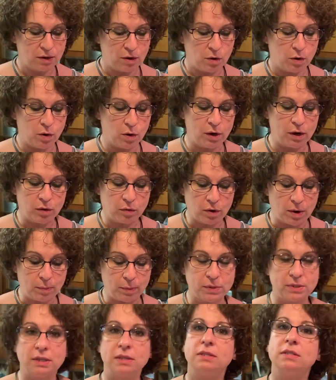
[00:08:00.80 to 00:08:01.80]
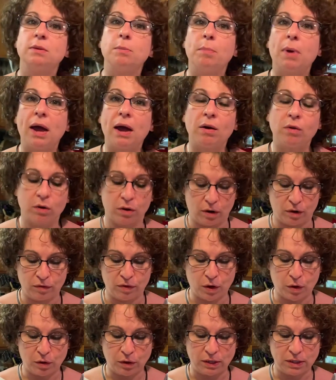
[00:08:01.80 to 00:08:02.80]
Oil represents the power of the
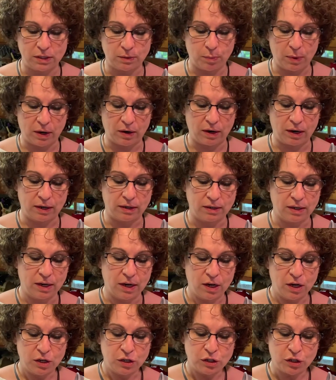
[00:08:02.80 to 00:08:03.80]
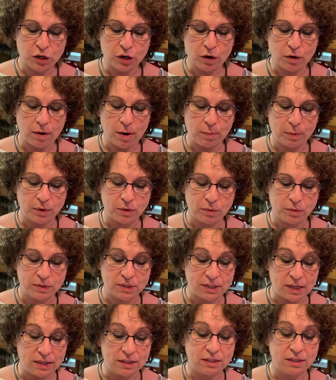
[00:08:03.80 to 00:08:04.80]
Holy Spirit. Sugar
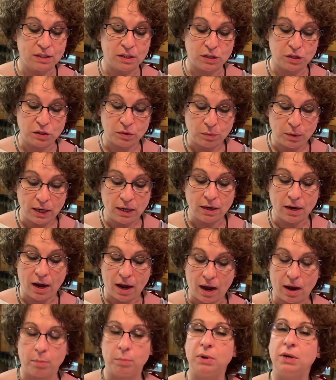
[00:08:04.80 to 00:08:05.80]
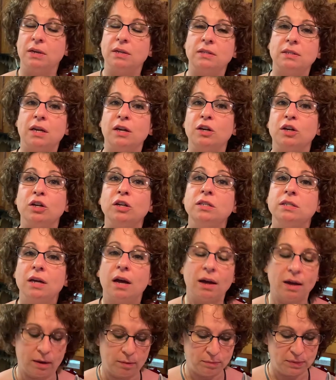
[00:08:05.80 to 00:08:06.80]
represents the sweet happiness and good
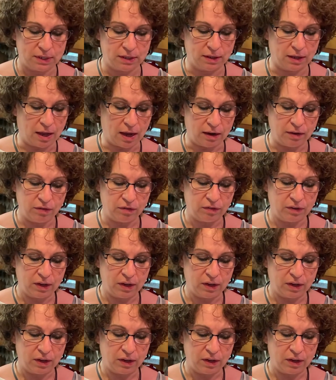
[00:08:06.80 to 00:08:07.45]
times in life.